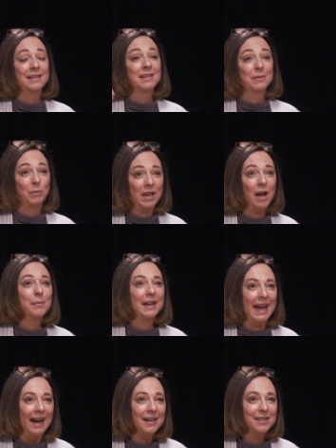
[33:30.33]
is
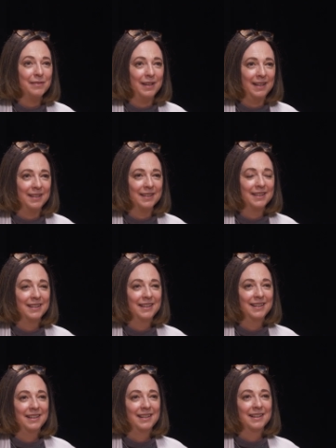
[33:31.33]
becoming activated
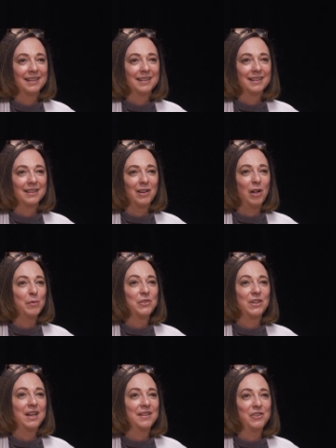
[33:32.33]

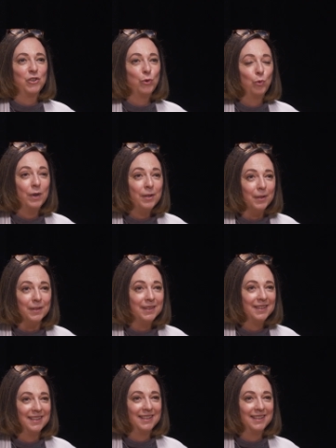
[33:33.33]
almost against your will.